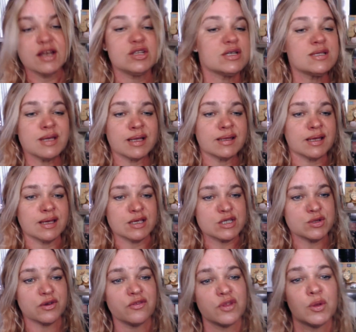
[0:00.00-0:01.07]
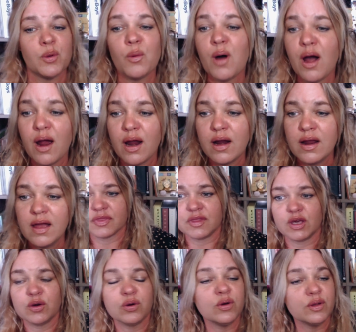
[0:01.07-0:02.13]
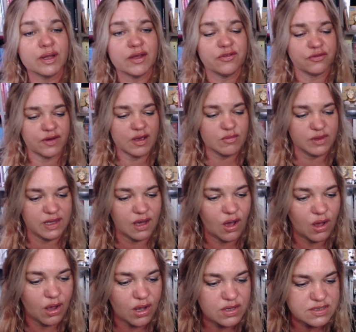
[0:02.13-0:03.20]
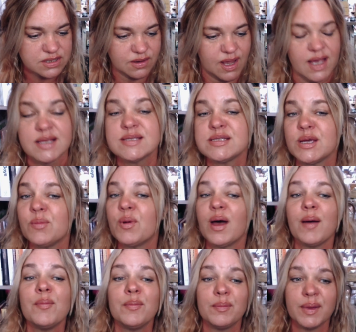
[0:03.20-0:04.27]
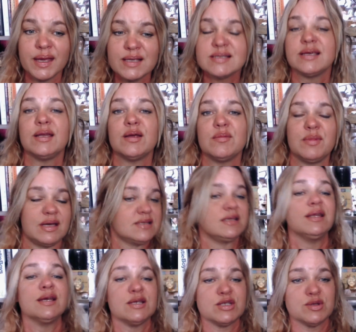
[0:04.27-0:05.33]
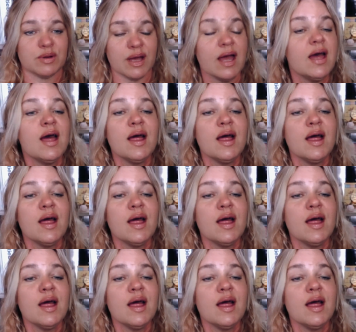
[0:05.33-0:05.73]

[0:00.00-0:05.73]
just like the history of the Loire, the Couly family also has some amazing, amazing history.